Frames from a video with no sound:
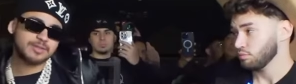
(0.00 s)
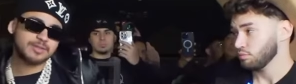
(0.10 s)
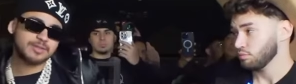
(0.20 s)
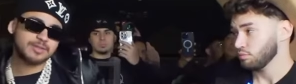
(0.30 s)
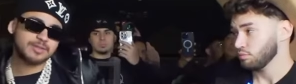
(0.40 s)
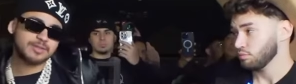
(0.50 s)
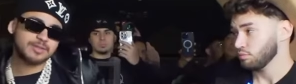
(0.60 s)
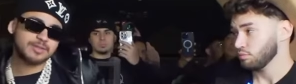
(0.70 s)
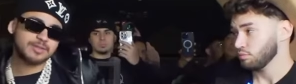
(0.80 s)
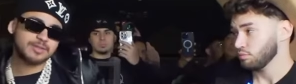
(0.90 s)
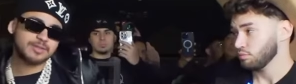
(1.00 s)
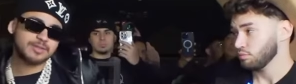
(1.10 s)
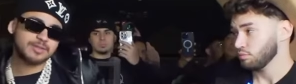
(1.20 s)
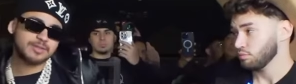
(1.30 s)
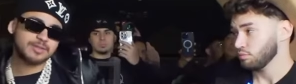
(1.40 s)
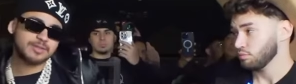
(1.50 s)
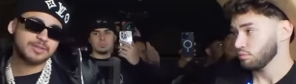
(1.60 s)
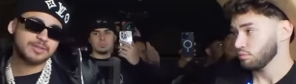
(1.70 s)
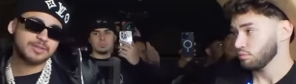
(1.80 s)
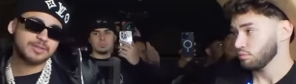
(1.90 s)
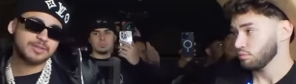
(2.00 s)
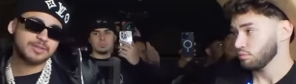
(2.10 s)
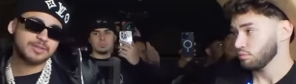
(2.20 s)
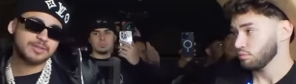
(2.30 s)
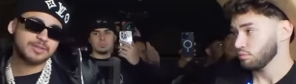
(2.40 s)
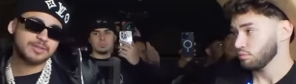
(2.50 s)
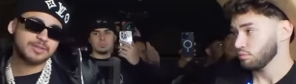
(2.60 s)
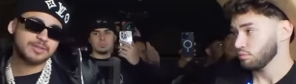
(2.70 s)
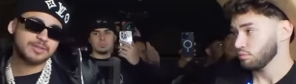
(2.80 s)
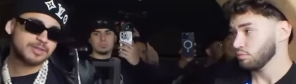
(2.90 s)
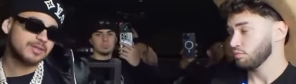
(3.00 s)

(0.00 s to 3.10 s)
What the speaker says: (silence)